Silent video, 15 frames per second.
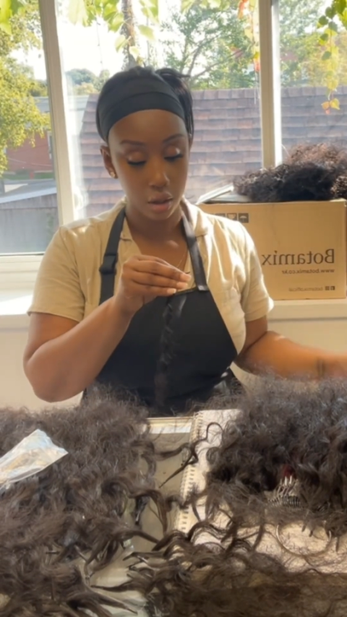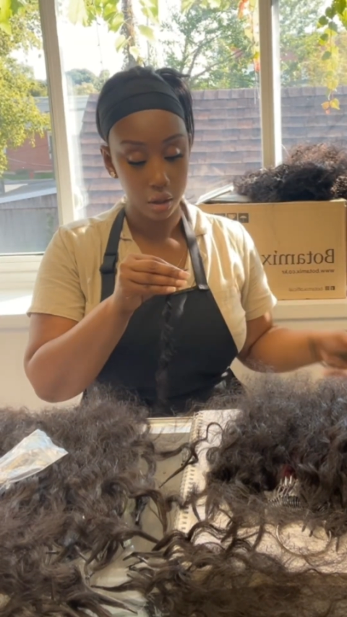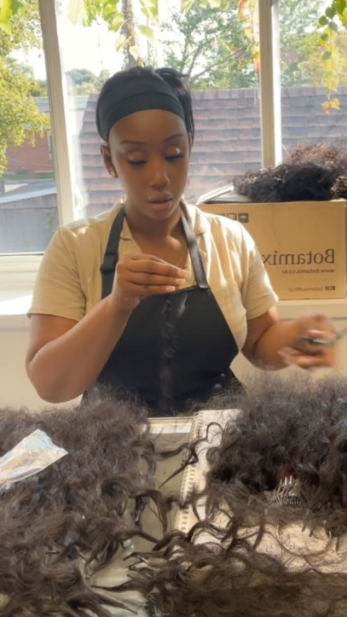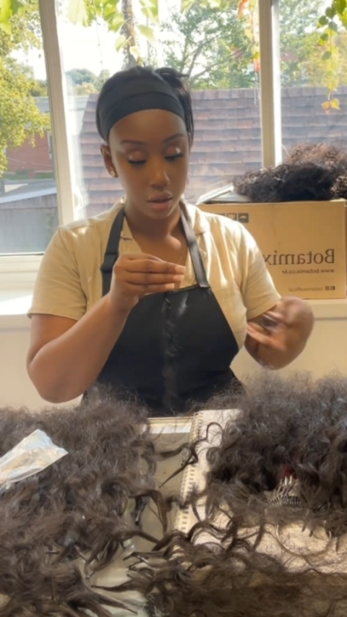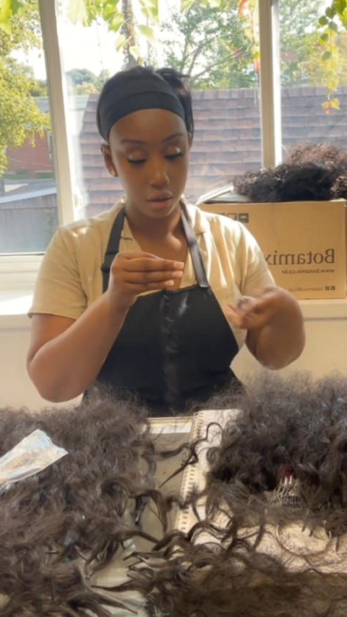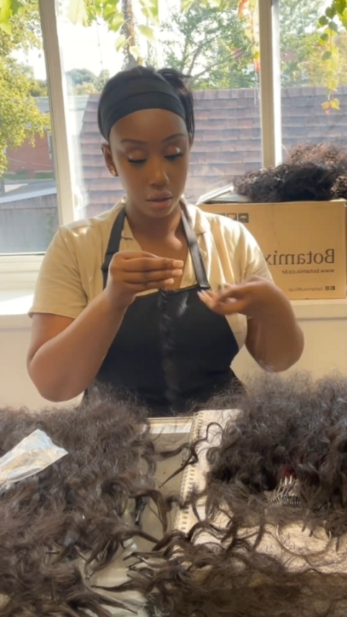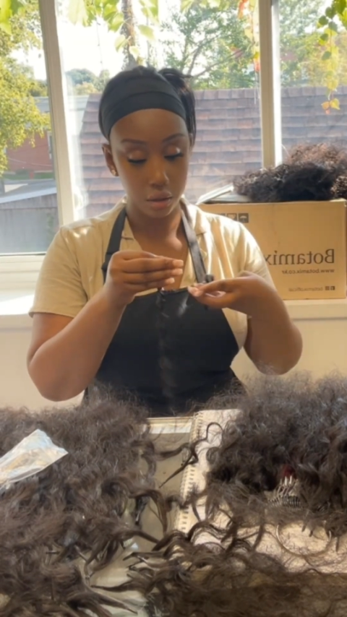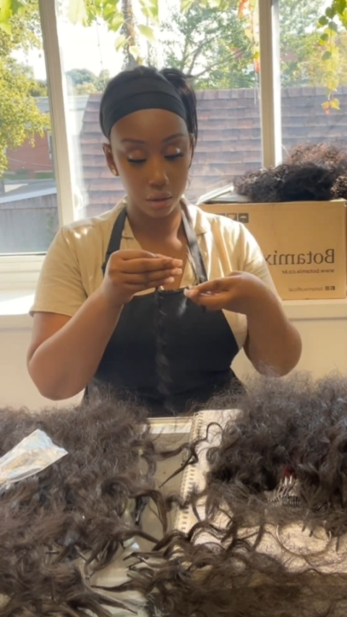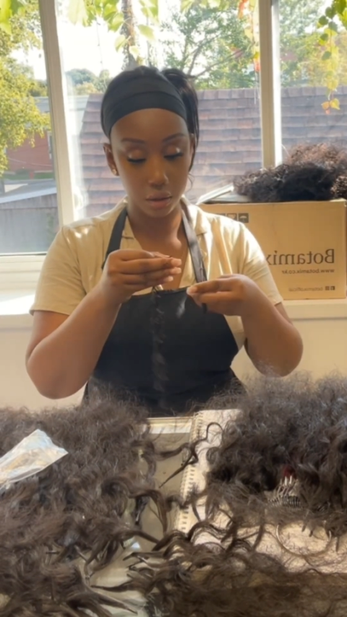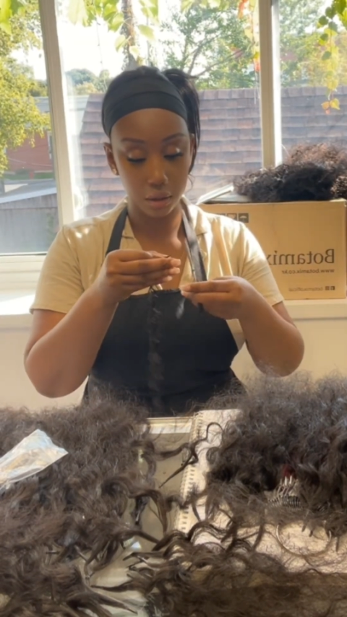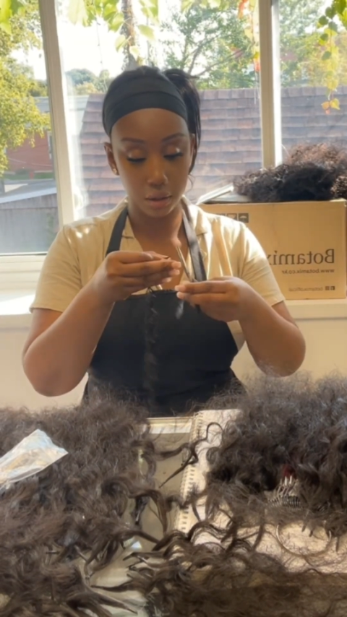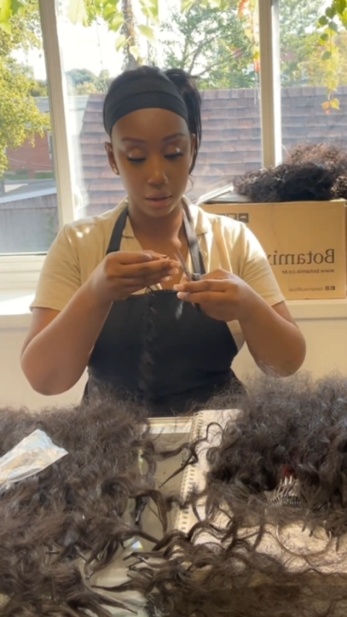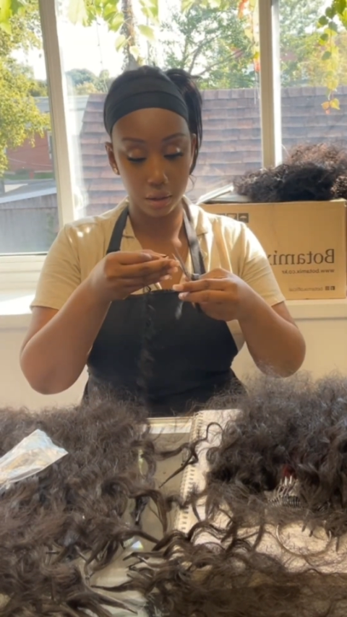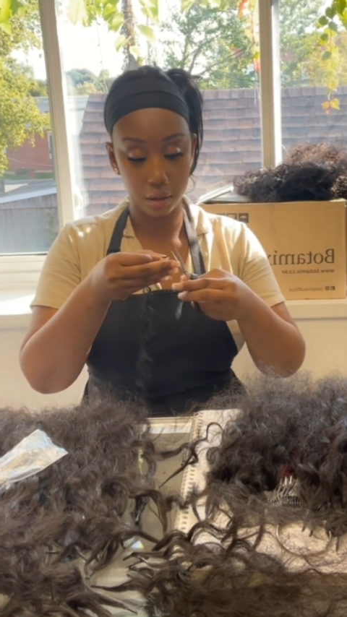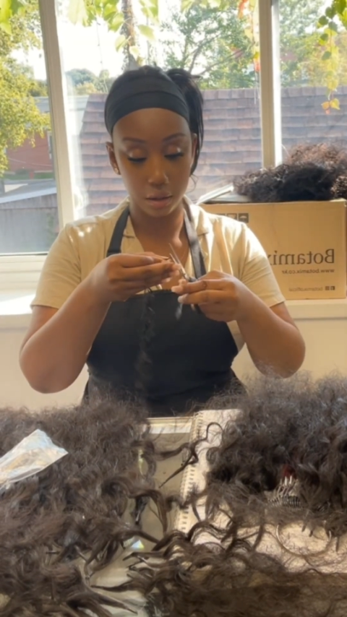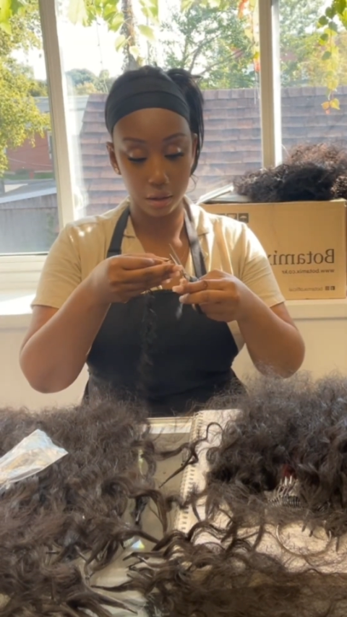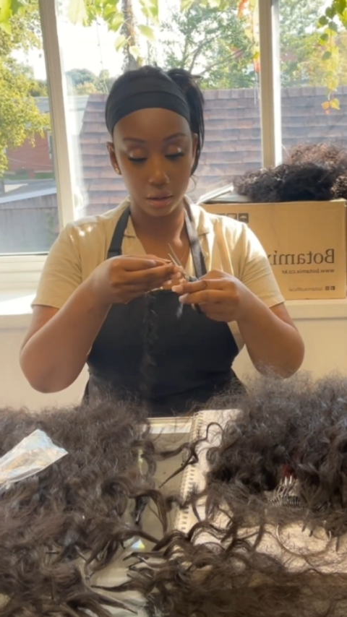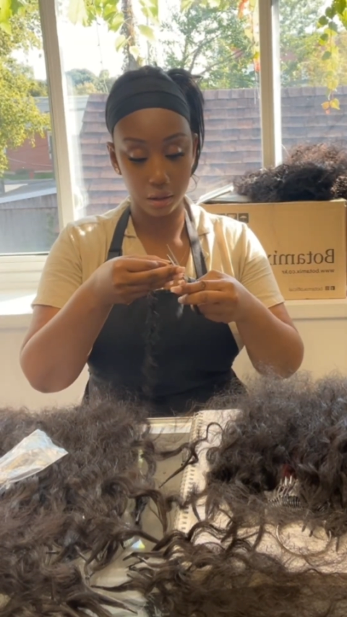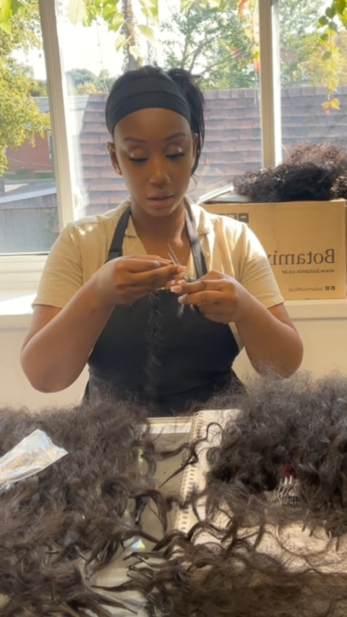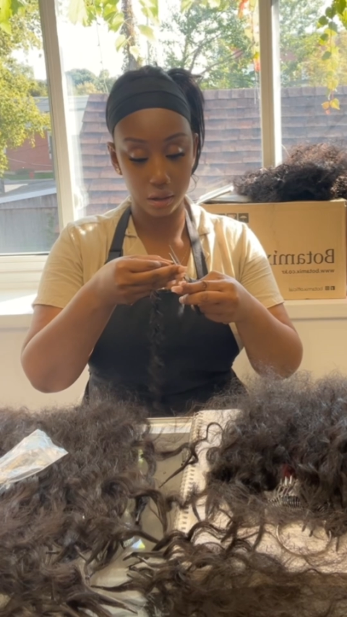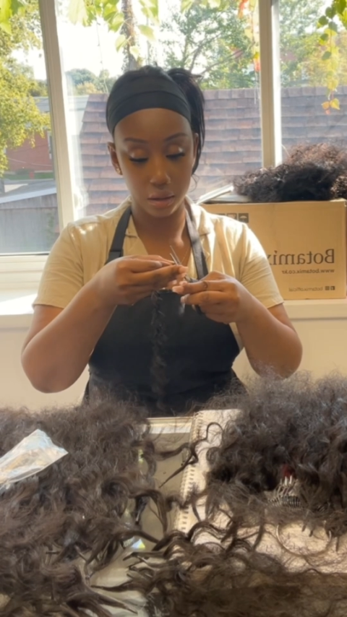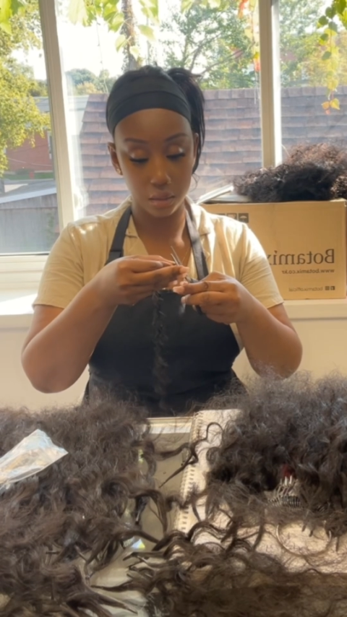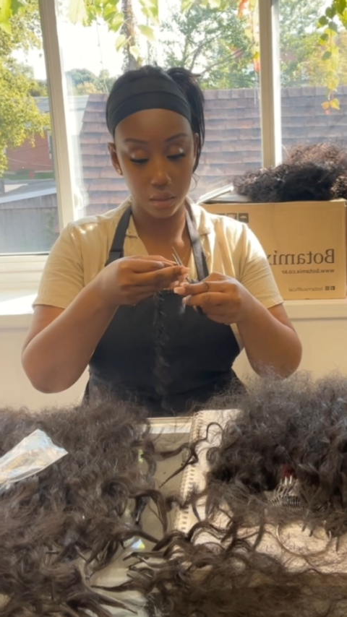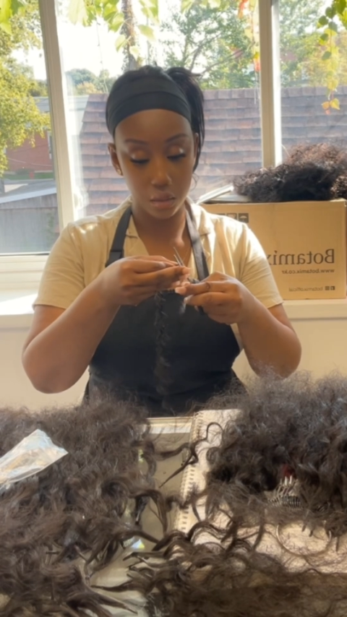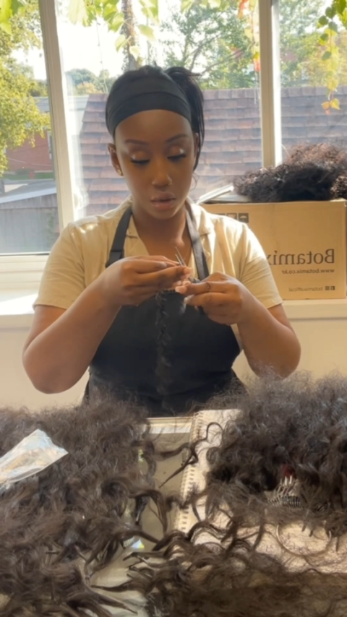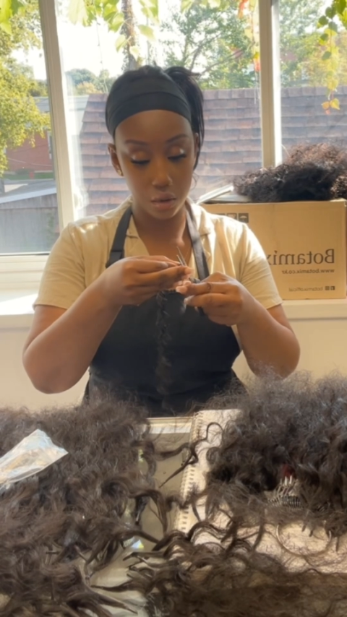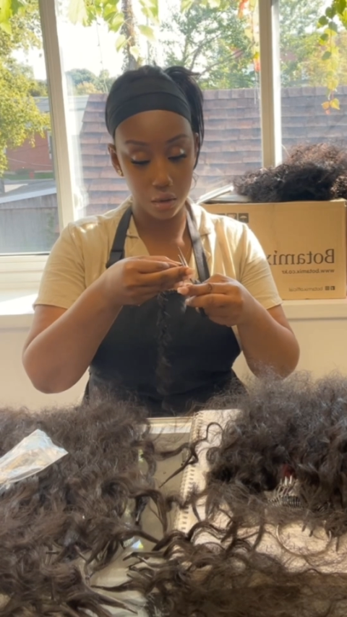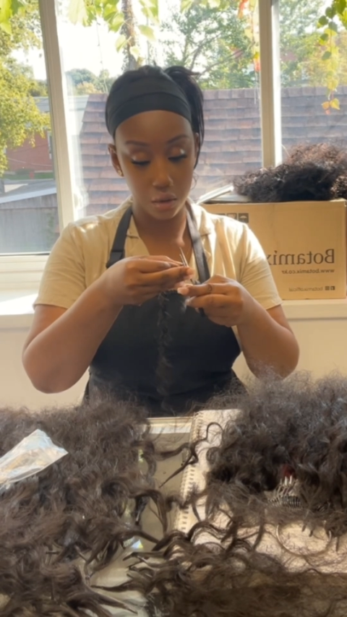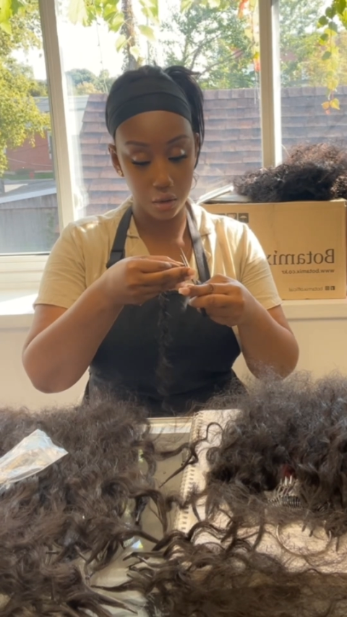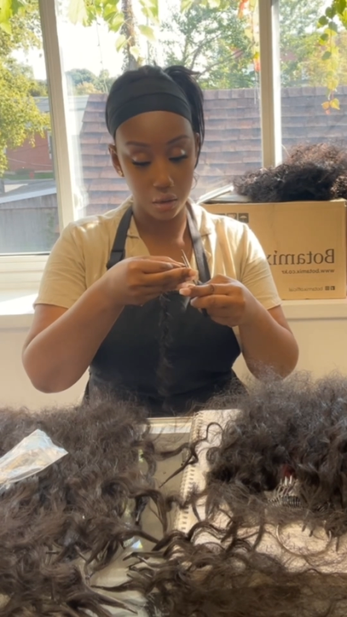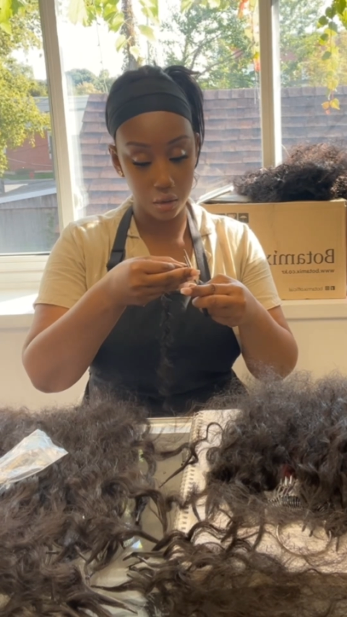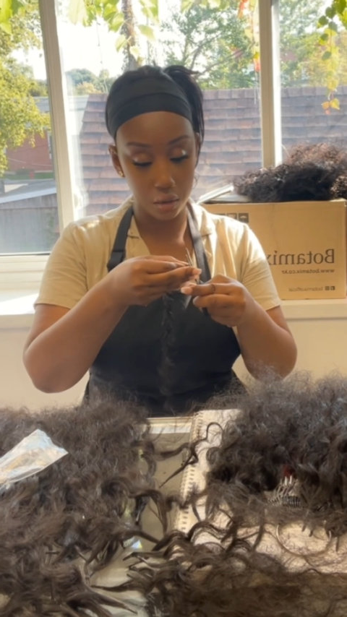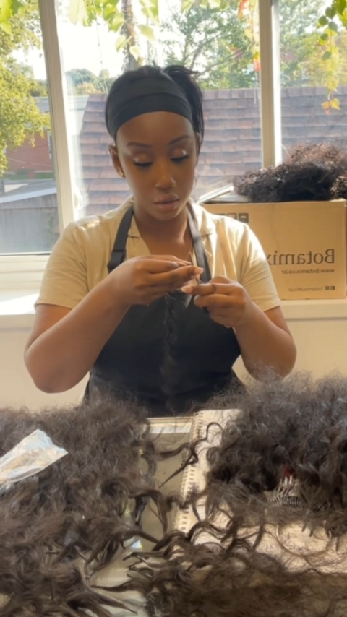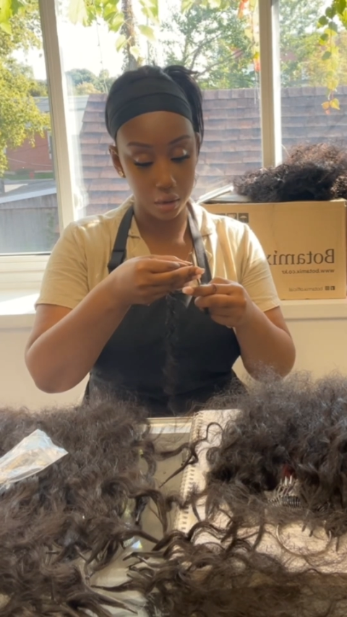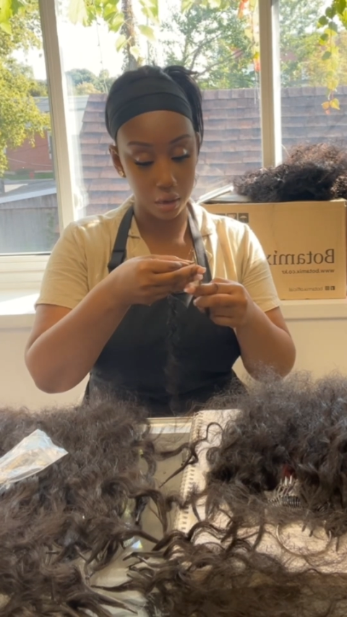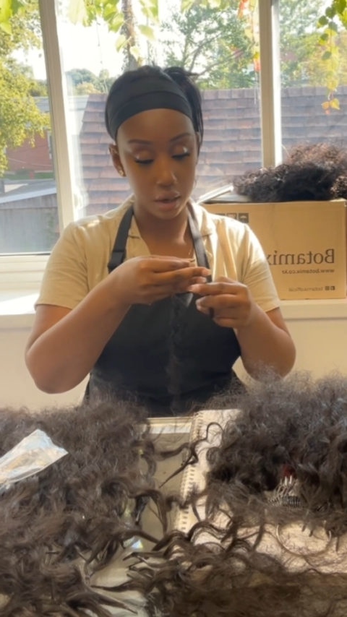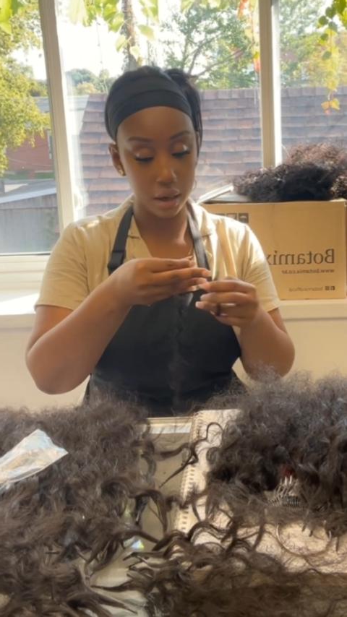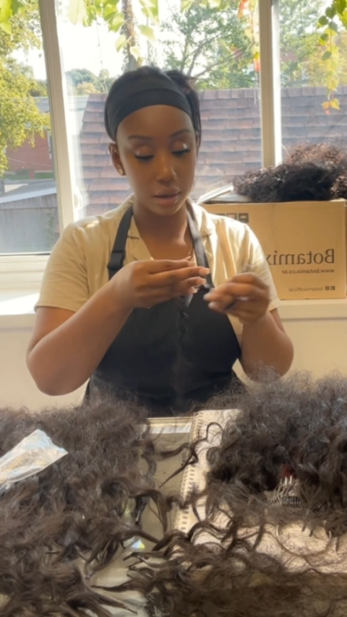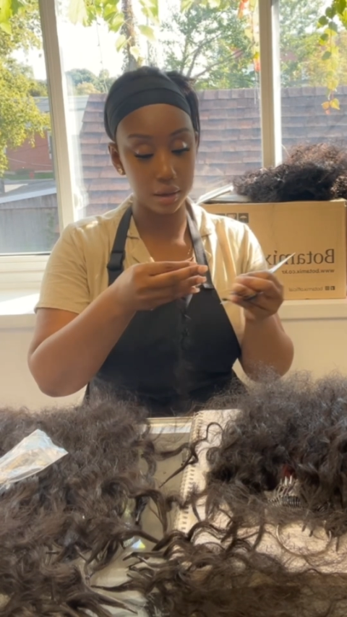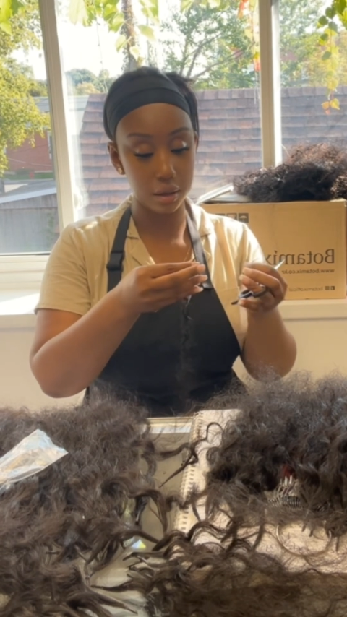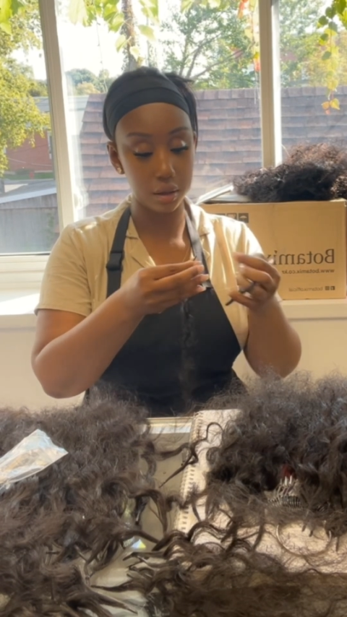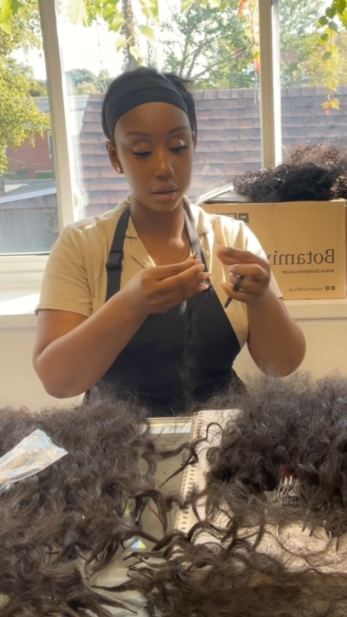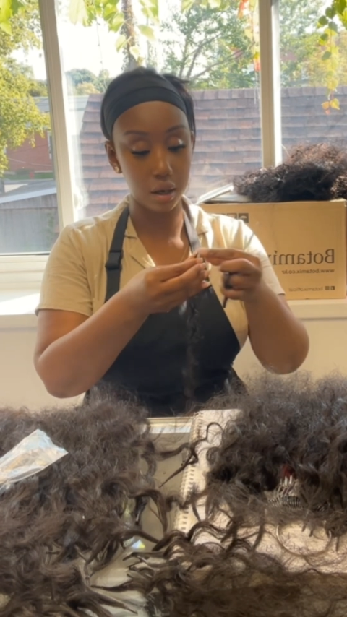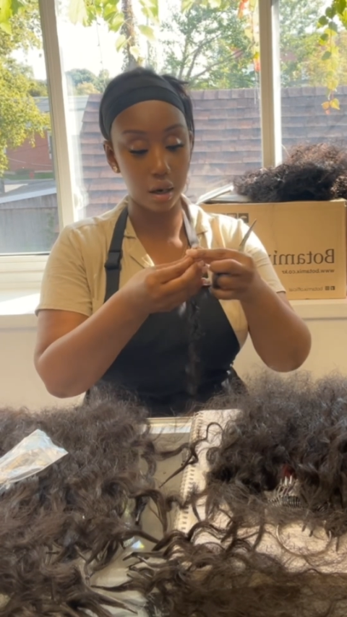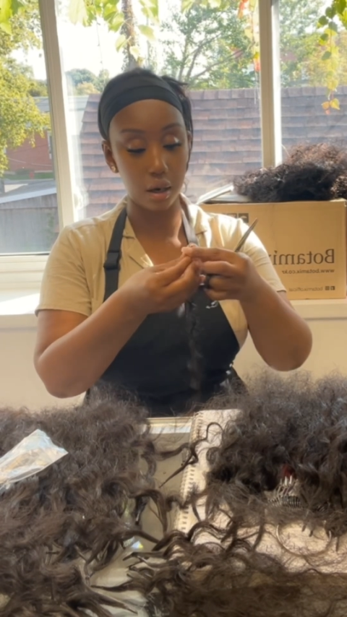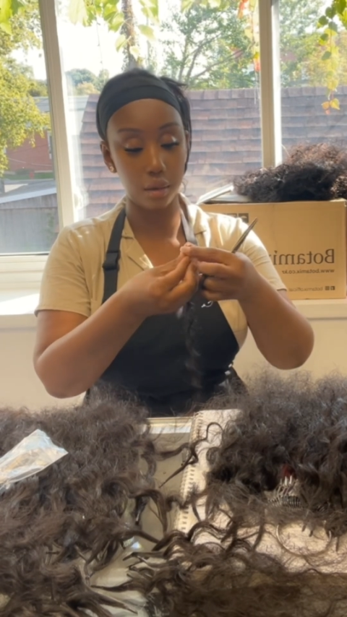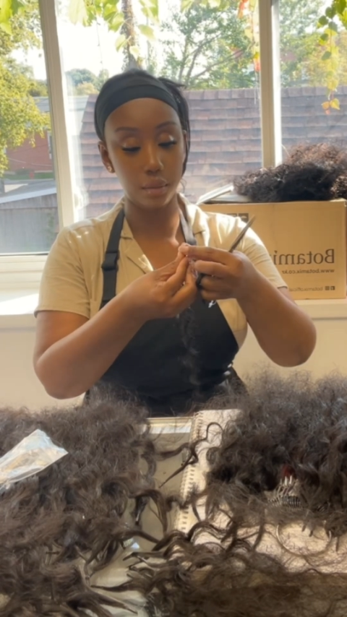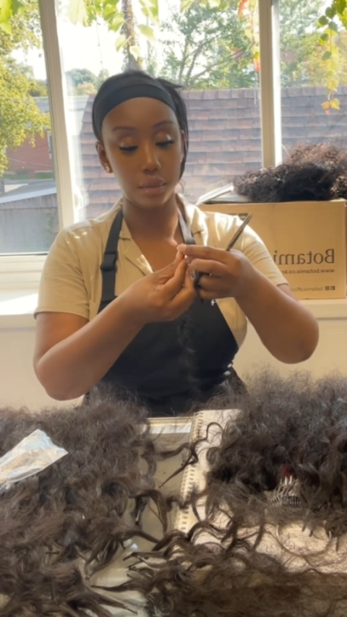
So it's like smooth at the top.